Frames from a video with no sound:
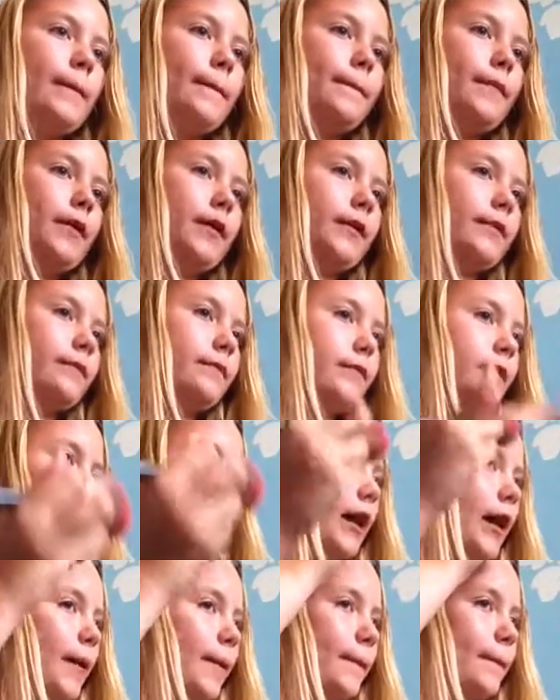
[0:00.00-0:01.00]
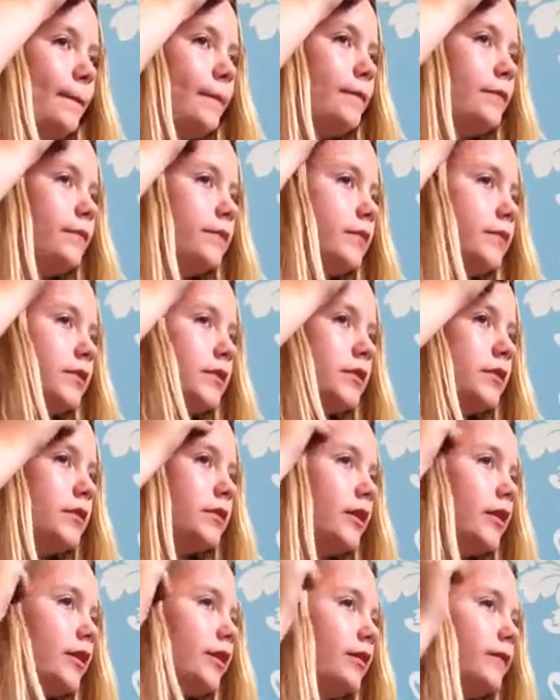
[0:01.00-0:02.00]
But yeah.
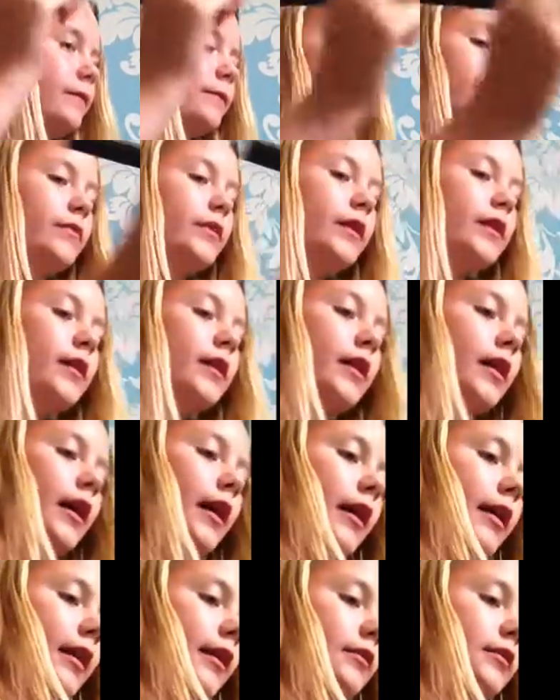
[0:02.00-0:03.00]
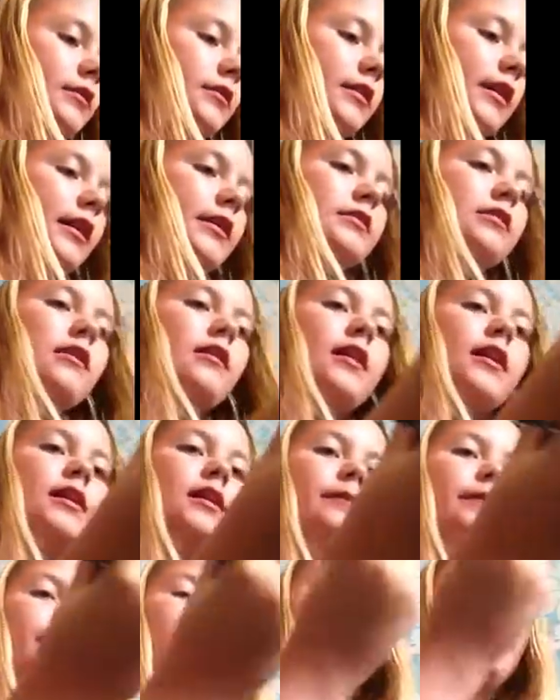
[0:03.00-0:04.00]
So I now just get a tiny
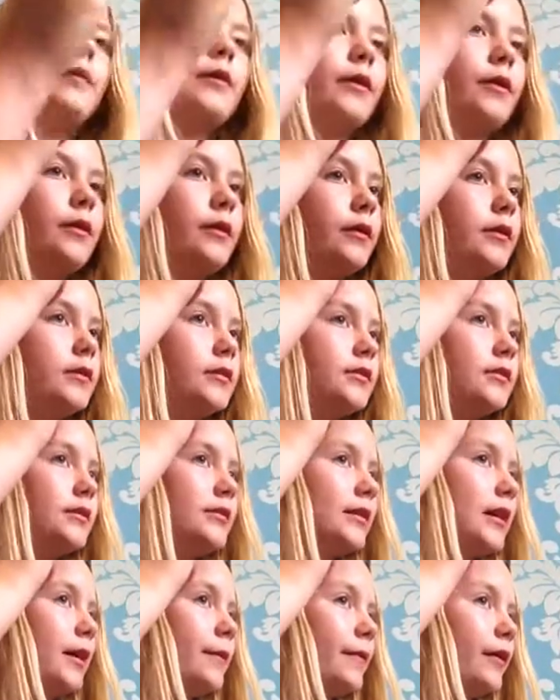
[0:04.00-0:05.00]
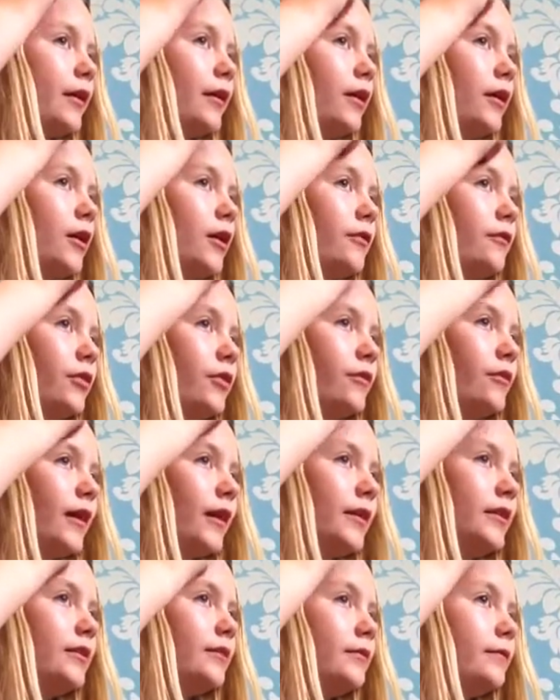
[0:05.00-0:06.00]
bit of blue and just dab it over the
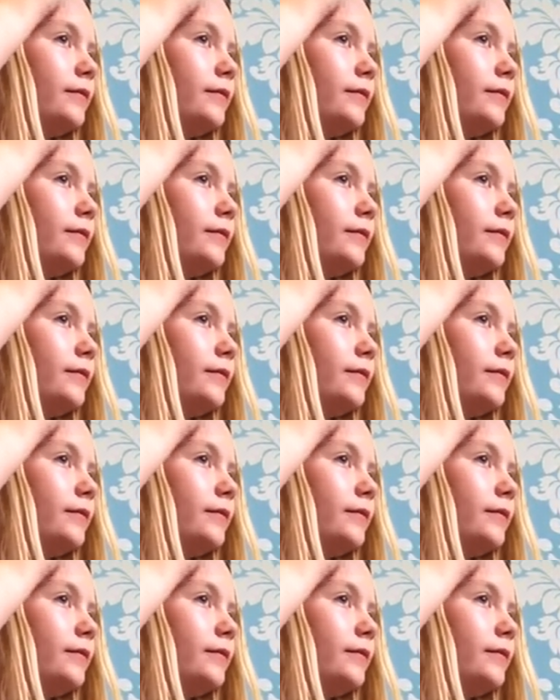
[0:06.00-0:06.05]
red.